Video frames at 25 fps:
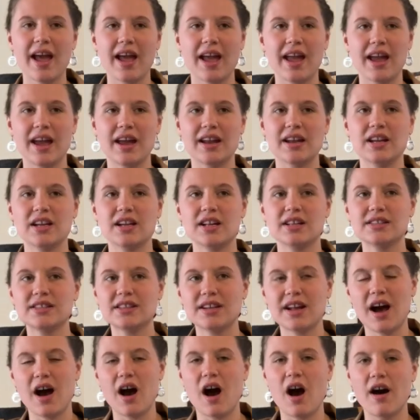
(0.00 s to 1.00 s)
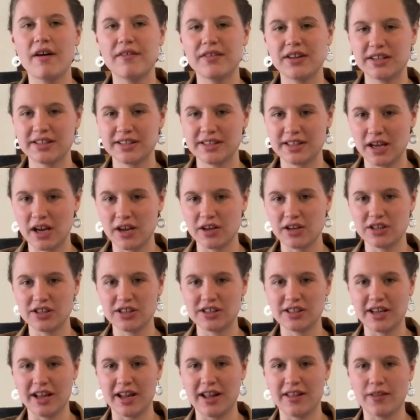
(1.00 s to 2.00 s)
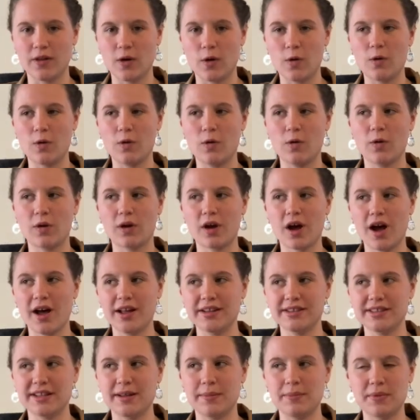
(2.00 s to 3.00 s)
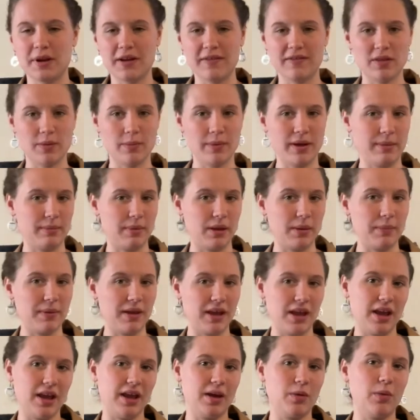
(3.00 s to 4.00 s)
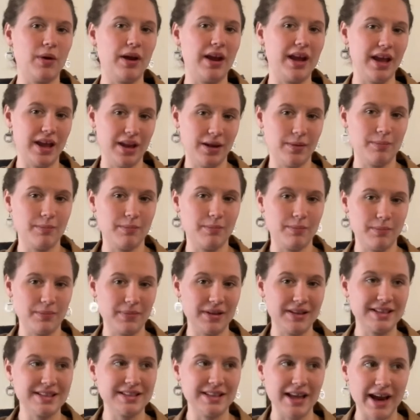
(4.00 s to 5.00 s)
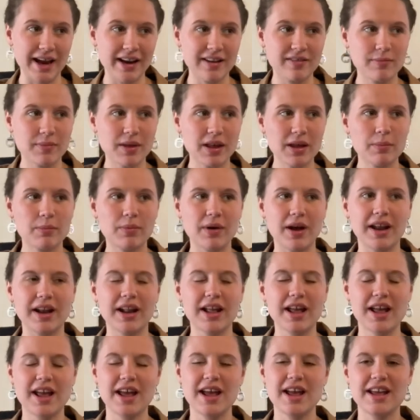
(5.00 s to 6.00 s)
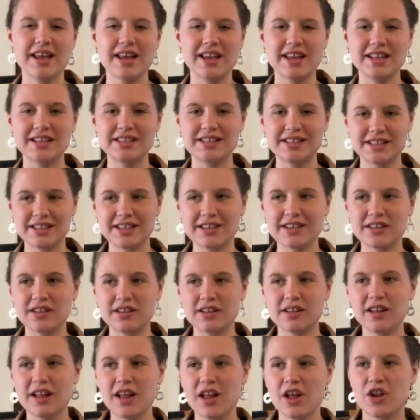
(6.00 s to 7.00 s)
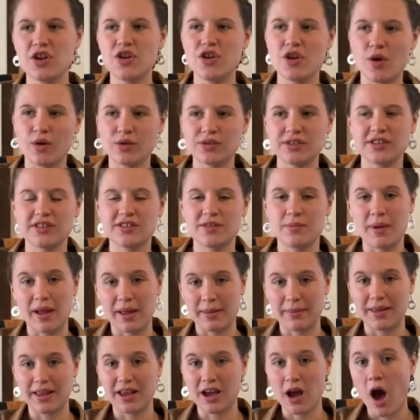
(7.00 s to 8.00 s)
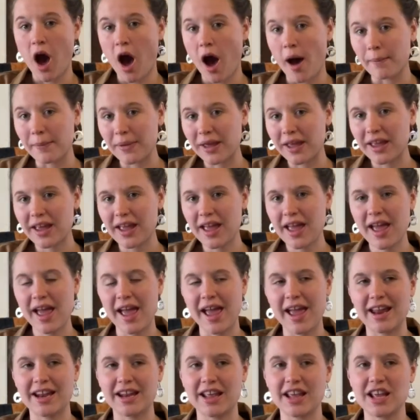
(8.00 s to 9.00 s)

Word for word: And he doesn't obviously understand the whole concept of the baby being in inside of me, but he still knows there's a baby coming, and